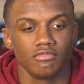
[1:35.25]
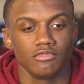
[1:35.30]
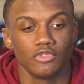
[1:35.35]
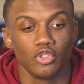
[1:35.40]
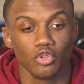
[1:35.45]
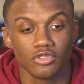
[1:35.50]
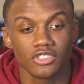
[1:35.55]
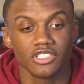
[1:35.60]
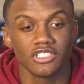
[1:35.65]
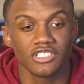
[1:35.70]

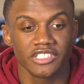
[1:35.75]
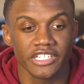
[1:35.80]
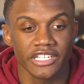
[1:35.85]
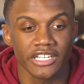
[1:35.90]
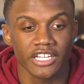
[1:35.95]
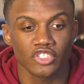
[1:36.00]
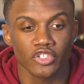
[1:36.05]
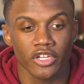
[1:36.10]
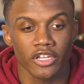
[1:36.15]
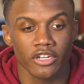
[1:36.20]
do to this
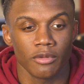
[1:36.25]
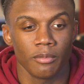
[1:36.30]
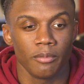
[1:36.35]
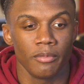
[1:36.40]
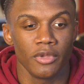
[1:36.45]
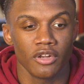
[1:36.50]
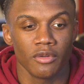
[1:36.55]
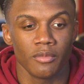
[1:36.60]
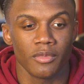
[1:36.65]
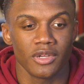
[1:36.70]
day. I try to
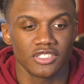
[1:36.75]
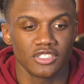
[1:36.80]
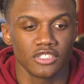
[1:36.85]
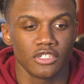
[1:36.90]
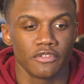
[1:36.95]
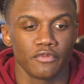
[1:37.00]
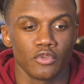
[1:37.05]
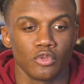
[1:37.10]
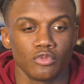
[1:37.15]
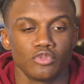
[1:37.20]
better
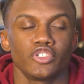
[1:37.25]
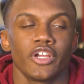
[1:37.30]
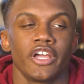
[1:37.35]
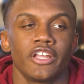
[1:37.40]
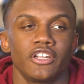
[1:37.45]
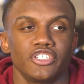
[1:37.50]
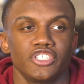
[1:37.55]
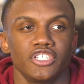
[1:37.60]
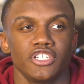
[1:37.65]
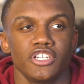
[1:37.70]
myself on
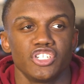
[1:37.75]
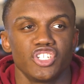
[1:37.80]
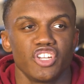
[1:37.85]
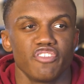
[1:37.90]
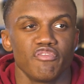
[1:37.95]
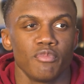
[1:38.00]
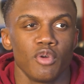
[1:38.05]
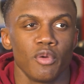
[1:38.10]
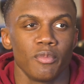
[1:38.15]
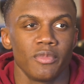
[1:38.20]
trying to cherish
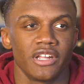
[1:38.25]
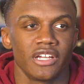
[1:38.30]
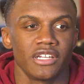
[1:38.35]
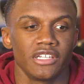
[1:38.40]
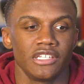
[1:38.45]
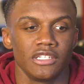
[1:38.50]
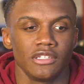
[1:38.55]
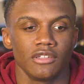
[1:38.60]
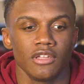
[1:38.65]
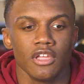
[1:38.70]
every moment I
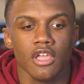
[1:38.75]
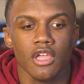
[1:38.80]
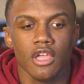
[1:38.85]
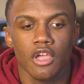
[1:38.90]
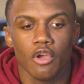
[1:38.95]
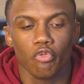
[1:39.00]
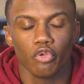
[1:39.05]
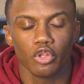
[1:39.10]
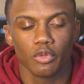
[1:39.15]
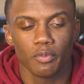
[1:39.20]
get
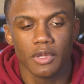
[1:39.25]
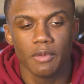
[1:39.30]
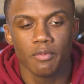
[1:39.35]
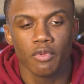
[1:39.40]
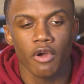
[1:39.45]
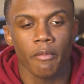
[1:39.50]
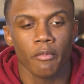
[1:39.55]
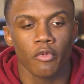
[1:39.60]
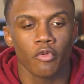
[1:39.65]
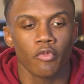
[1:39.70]
with the
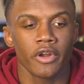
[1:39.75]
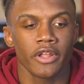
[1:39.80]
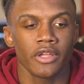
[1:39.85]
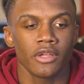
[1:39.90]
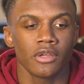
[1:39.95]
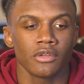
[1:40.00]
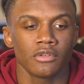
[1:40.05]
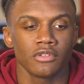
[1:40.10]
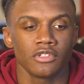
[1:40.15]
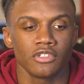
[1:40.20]
people I'm
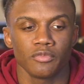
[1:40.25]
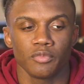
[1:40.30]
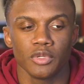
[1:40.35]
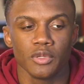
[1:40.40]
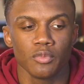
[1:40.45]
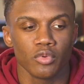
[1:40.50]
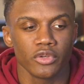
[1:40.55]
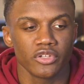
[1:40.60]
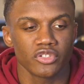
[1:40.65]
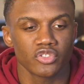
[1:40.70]
around and
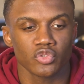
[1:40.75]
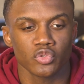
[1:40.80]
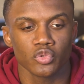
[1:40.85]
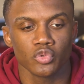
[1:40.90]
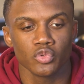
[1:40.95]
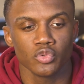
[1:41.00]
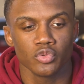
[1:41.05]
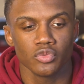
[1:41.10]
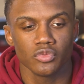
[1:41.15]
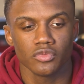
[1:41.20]
people at
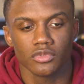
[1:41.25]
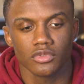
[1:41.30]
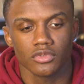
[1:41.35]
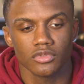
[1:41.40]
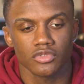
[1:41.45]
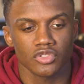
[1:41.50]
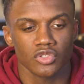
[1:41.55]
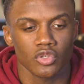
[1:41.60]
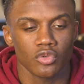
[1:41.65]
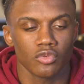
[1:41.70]
school.
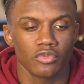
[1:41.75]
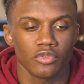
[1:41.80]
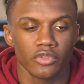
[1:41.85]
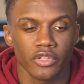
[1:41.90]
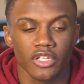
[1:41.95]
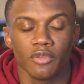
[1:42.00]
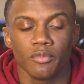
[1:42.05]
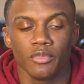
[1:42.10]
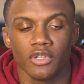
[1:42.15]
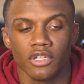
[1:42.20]
So
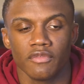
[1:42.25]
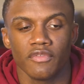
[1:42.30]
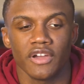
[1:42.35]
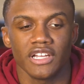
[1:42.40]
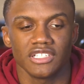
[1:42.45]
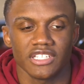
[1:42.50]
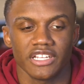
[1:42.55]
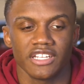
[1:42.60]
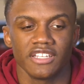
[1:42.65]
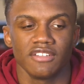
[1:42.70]
that'd be
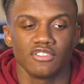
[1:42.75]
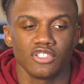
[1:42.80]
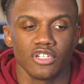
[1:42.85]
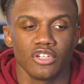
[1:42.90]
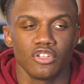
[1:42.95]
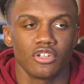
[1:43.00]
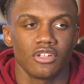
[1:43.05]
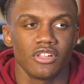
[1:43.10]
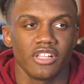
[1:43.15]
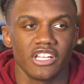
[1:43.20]
advice I give to
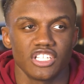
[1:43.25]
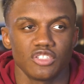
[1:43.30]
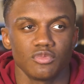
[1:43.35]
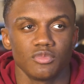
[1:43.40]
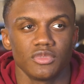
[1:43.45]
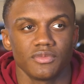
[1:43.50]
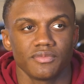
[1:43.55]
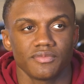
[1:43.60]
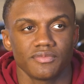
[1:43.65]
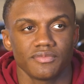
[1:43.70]
underclassmen.